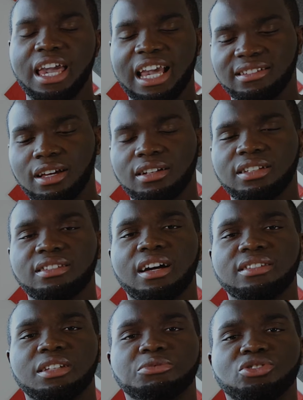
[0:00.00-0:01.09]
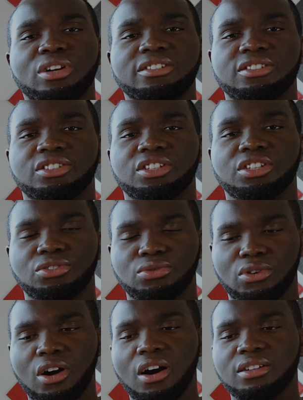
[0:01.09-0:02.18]
Exactly that same strategy you
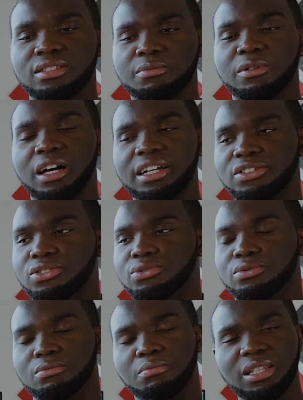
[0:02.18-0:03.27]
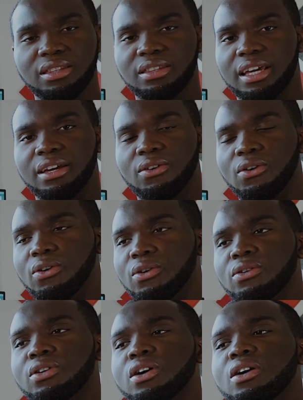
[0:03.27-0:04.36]
can't apply to midday
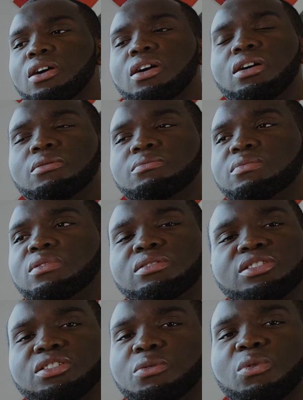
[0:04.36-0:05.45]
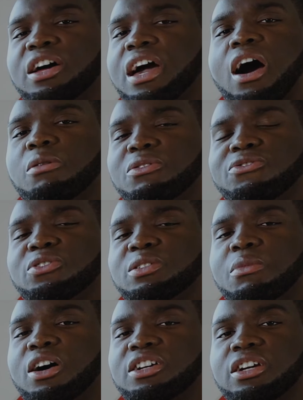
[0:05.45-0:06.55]
or you know, an hour before the
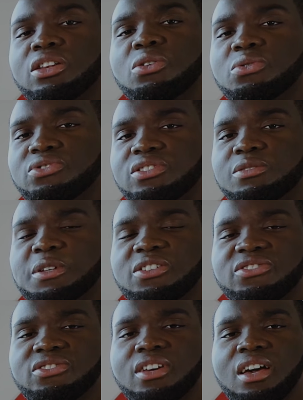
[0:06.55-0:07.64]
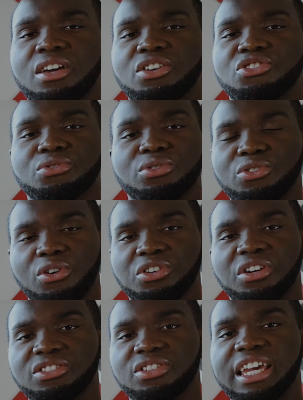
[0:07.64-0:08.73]
market closes, because you're not
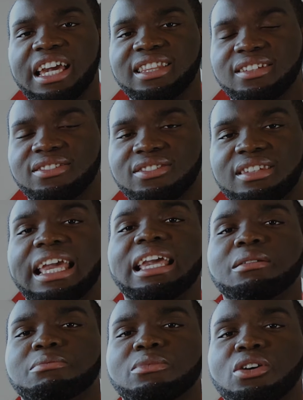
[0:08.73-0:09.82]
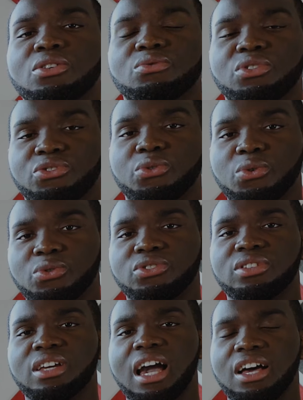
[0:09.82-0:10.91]
going to get the same
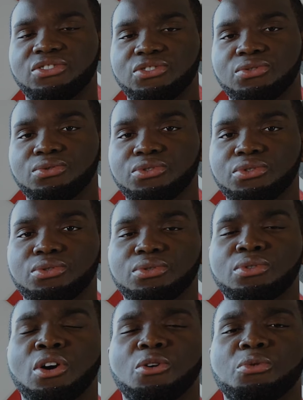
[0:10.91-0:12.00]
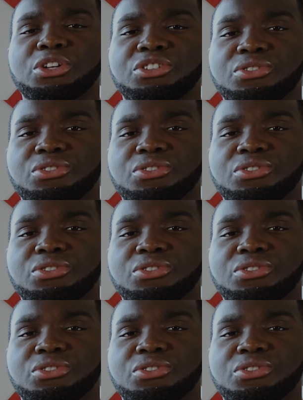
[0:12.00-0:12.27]
results as you do when you